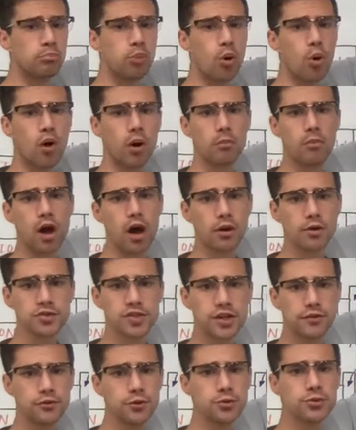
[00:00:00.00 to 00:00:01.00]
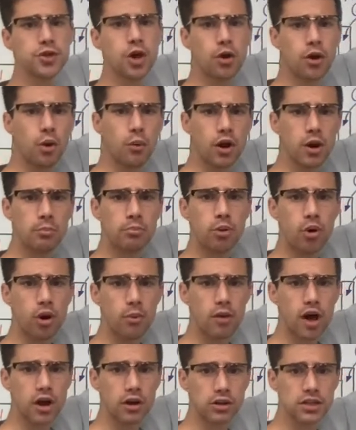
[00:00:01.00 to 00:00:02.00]
Bohr models, and if you don't know what a
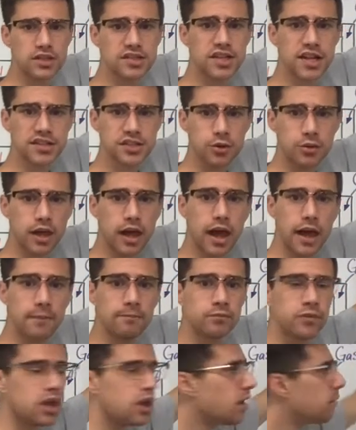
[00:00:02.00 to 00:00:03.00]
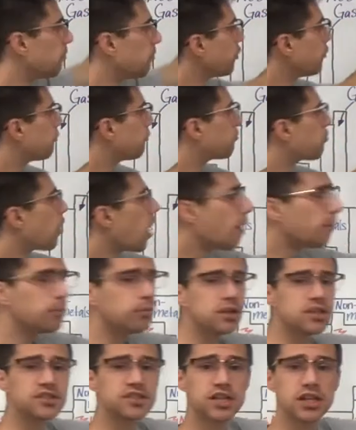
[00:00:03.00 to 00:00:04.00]
Bohr model is, that's okay. But you've
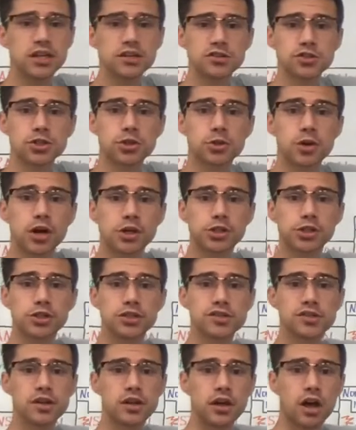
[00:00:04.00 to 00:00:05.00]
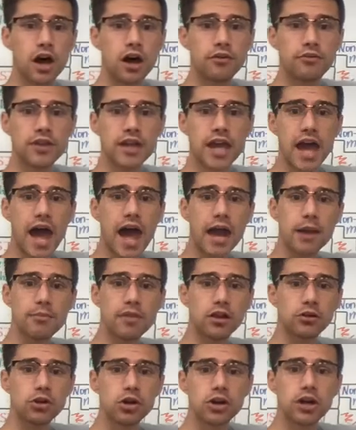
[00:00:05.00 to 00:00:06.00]
probably seen structures of the atom
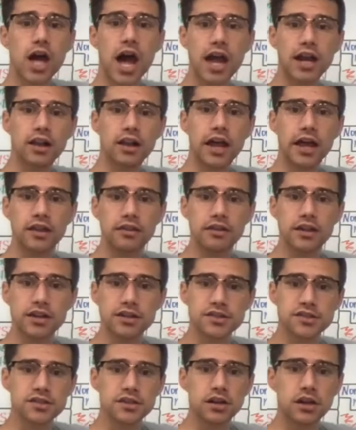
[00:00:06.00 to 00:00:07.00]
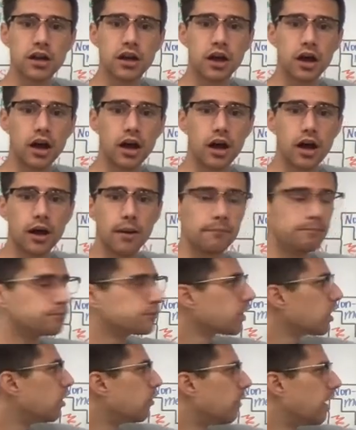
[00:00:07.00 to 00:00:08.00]
that look kind of like this,
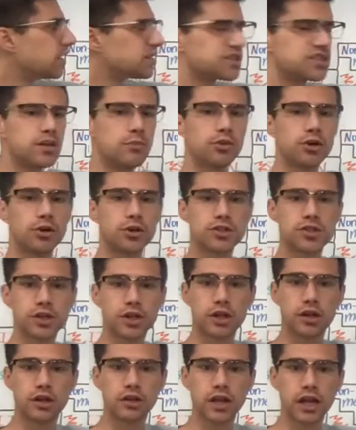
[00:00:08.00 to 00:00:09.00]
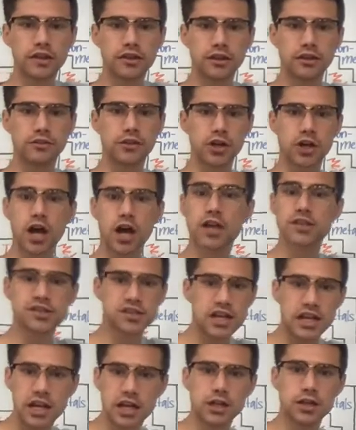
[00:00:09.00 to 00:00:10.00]
right? Similar to like the cut
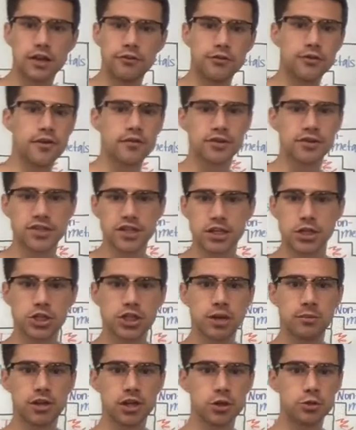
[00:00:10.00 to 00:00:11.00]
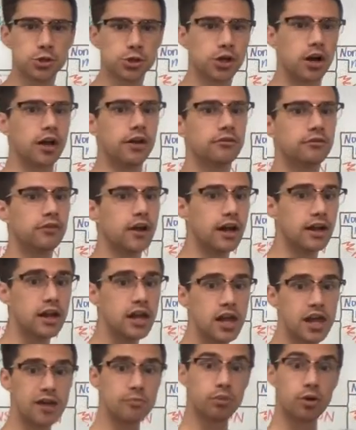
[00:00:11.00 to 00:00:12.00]
scene in, if you've ever seen Jimmy Neutron, right?
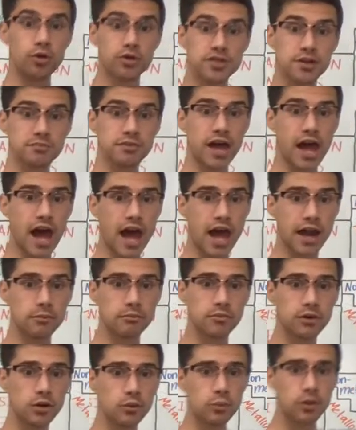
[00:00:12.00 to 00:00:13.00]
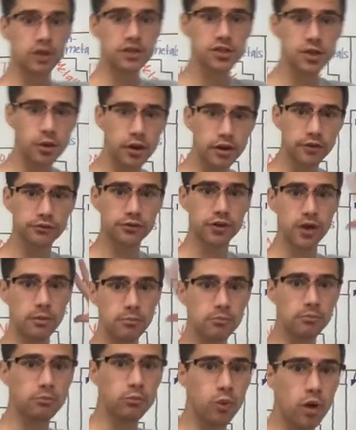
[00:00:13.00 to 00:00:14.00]
It pulls up the atom when it's going
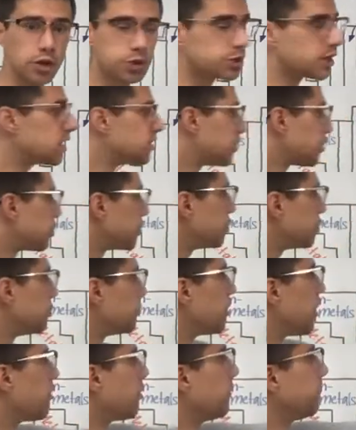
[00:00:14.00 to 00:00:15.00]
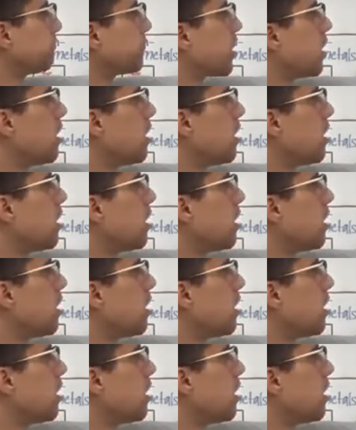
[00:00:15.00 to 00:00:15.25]
from one transition to another.